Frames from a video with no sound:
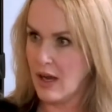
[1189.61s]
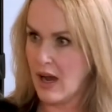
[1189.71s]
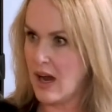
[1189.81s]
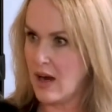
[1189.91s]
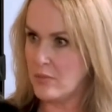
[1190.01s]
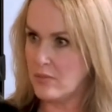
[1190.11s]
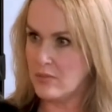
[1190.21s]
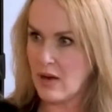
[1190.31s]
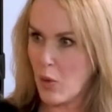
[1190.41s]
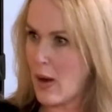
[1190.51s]

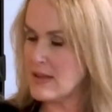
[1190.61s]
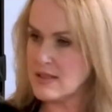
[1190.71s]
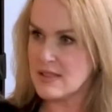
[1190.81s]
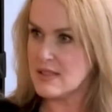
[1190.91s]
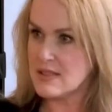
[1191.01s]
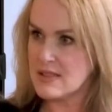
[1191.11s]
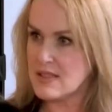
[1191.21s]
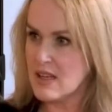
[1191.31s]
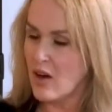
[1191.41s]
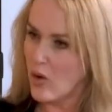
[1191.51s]
Oasis,